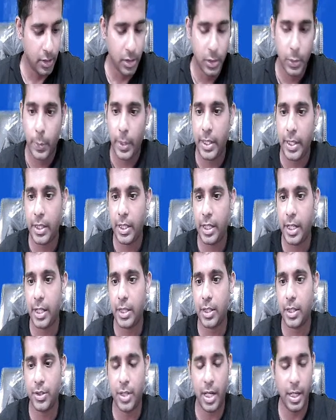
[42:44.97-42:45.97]

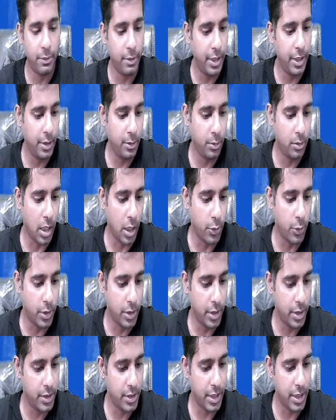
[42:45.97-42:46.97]
20th January
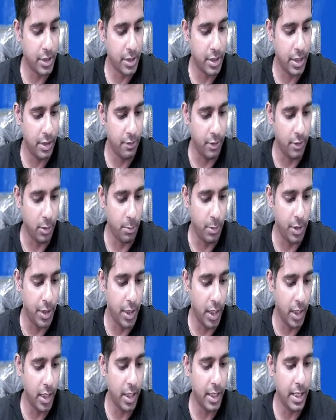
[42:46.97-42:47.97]
2016 will be
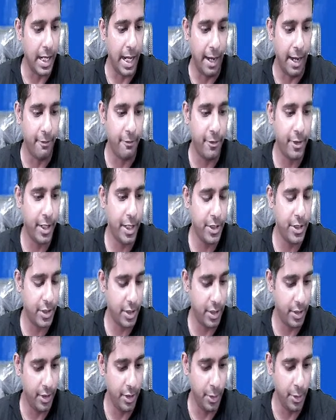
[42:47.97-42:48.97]
the average
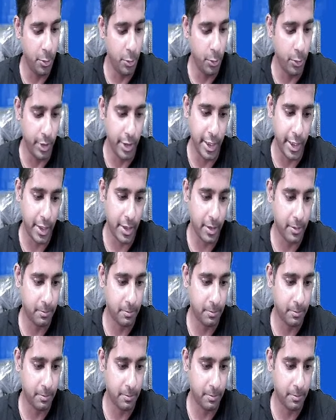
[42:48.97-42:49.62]
due date.